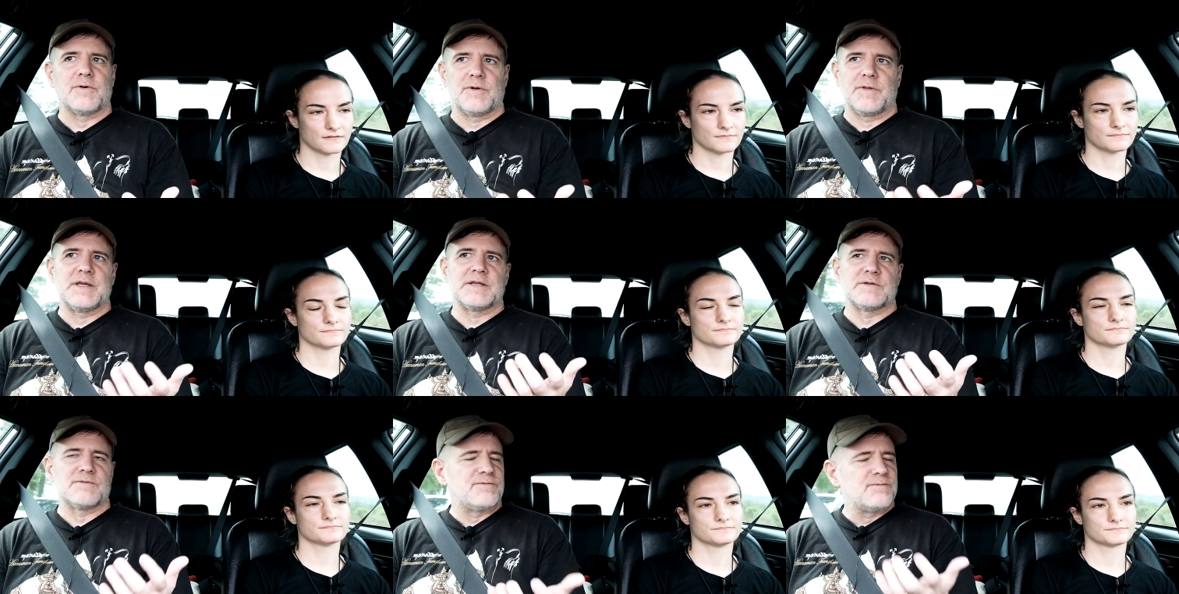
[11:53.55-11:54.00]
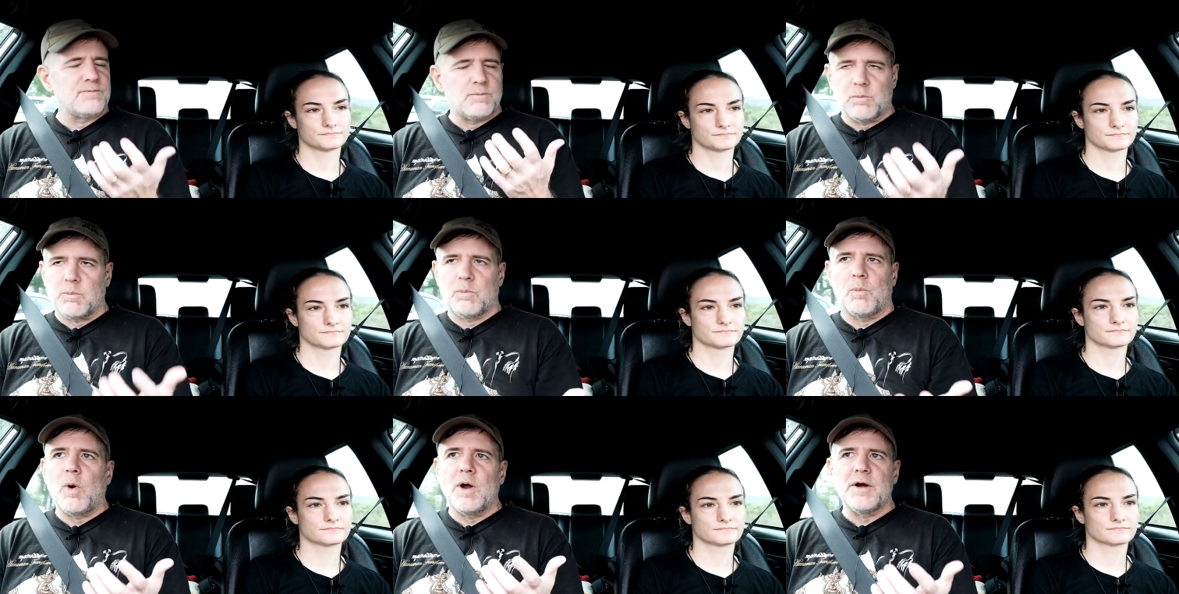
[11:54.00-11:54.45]
Speaker 1: for these
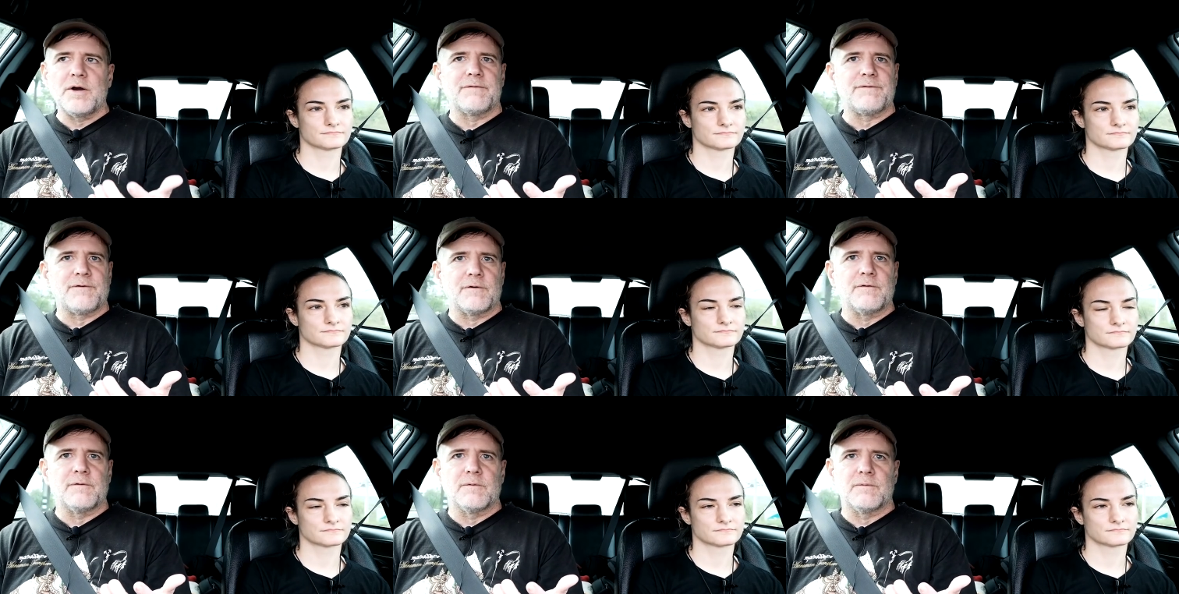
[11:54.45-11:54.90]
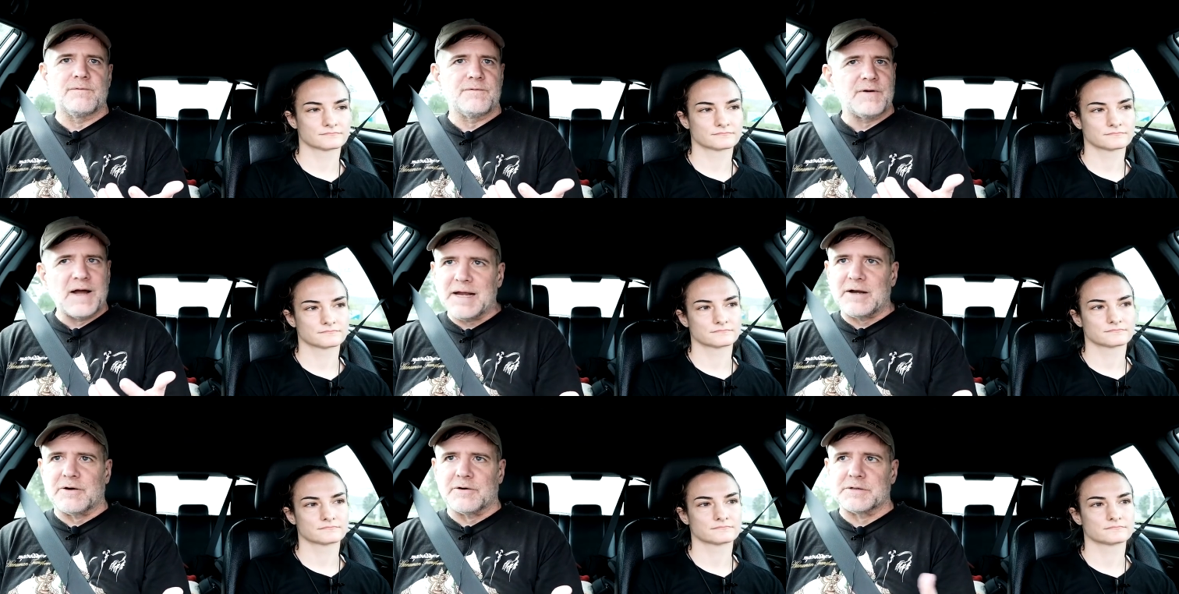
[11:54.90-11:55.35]
wonderful
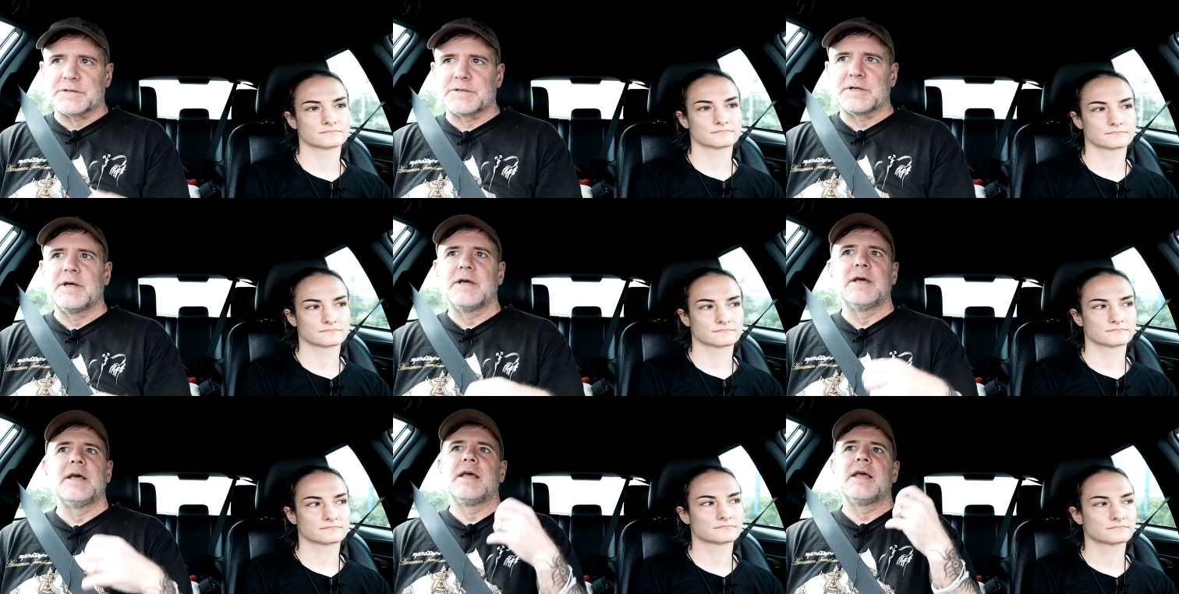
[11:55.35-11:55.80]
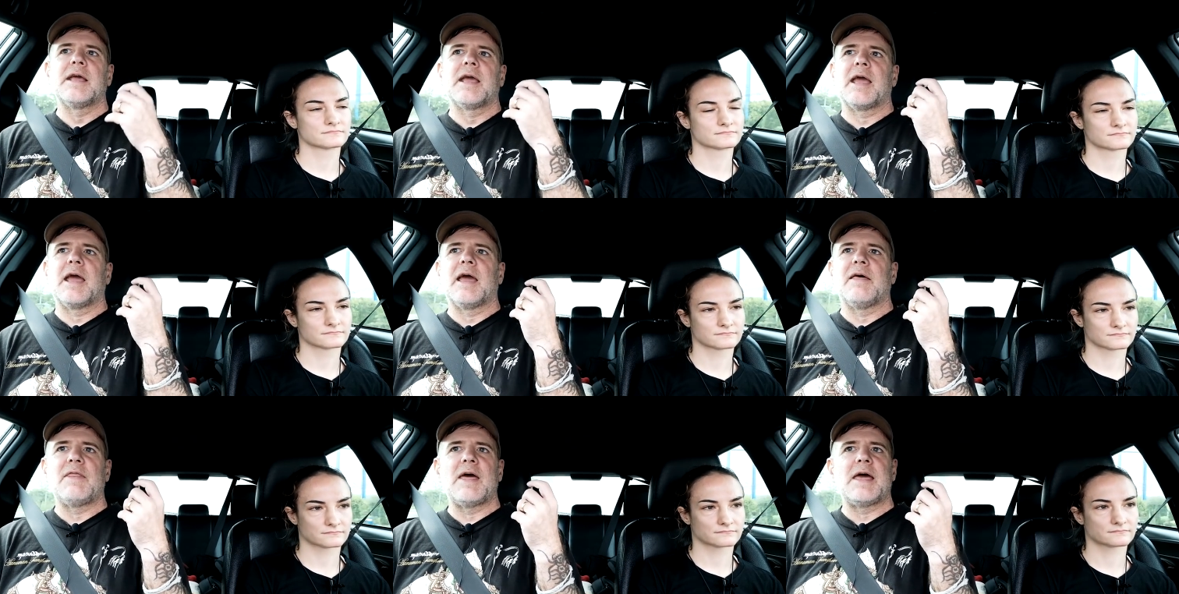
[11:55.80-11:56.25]
fighters,
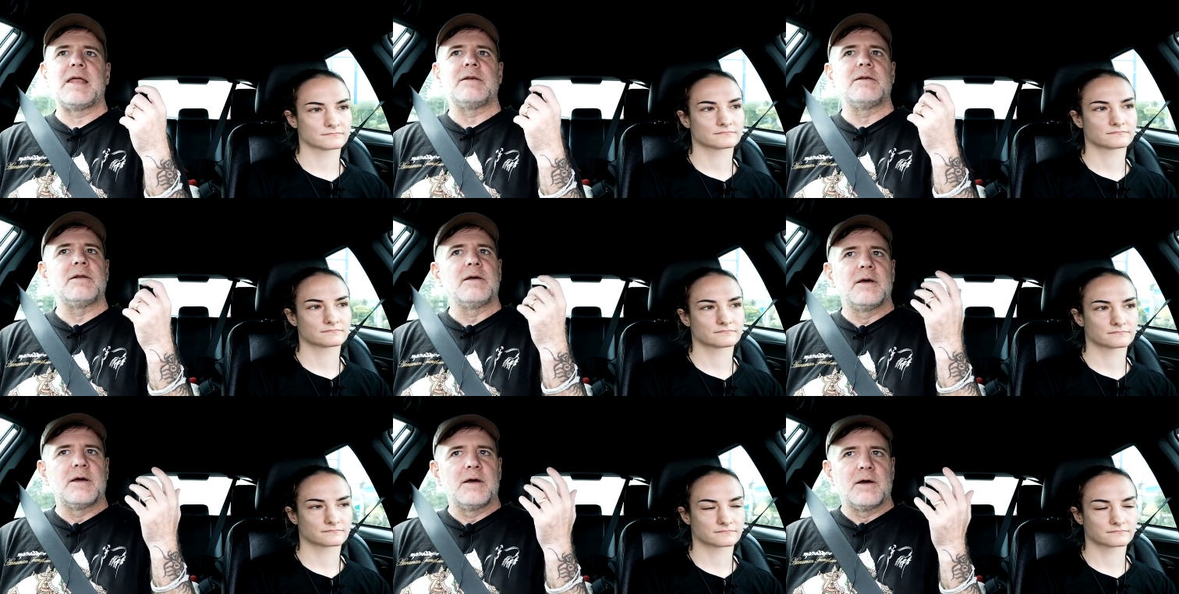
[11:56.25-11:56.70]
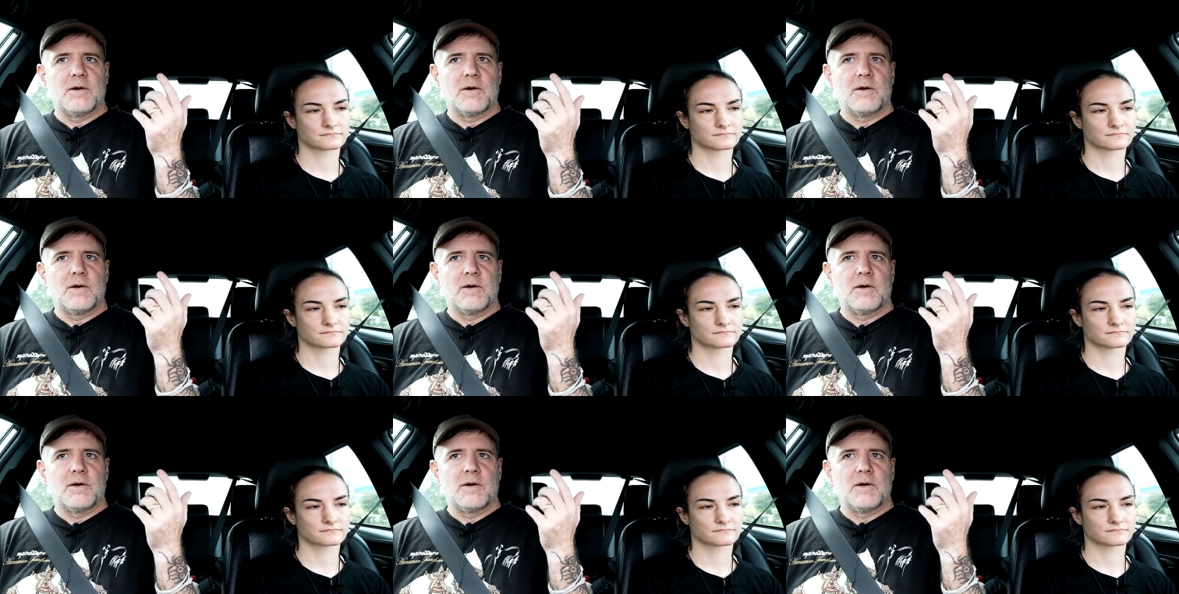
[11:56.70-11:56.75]
and then